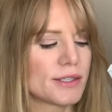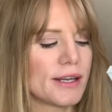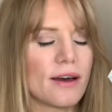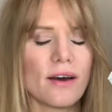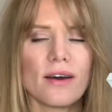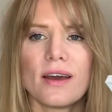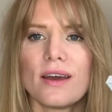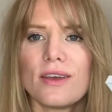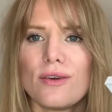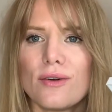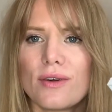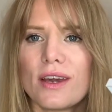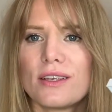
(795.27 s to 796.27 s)
Now,
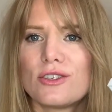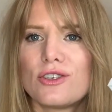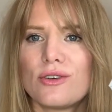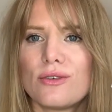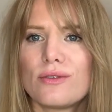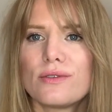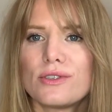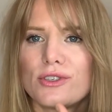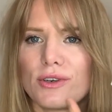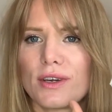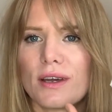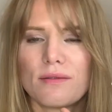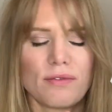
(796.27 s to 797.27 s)
you can choose your
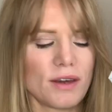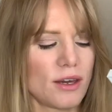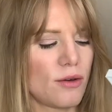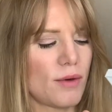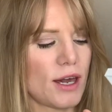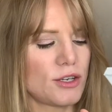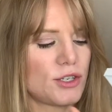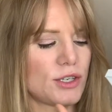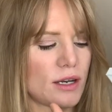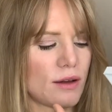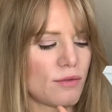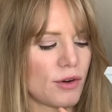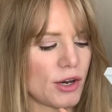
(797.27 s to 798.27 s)
configuration
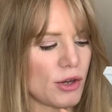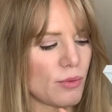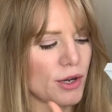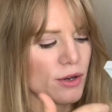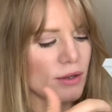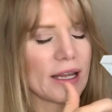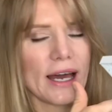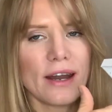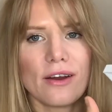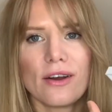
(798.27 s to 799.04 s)
of where you want your letter